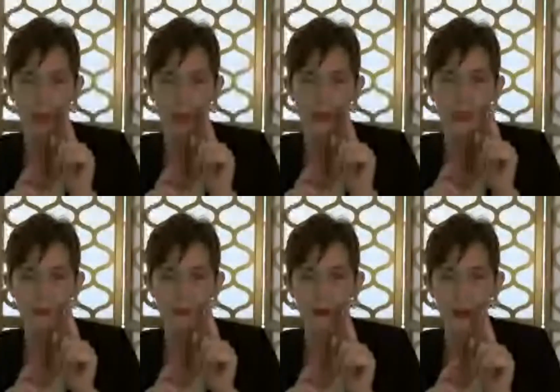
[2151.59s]
the
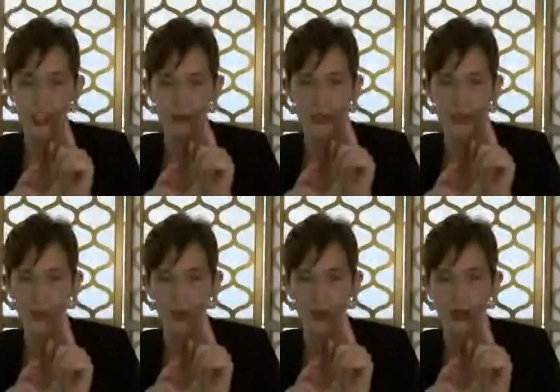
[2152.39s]
difference
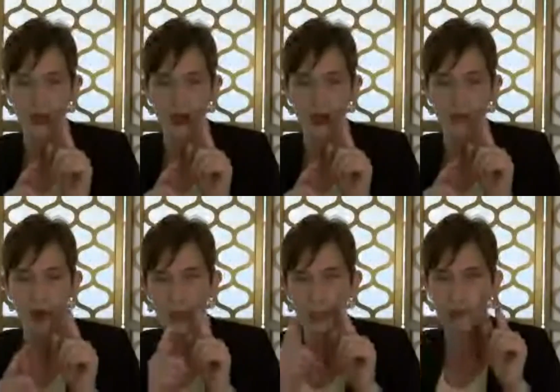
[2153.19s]
between
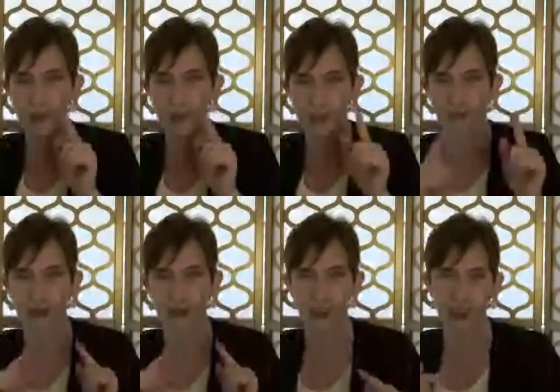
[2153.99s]
all of the
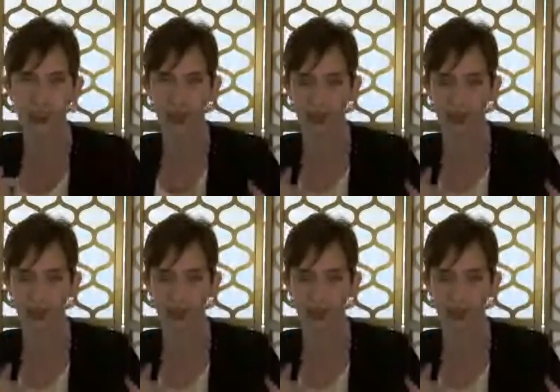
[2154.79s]
different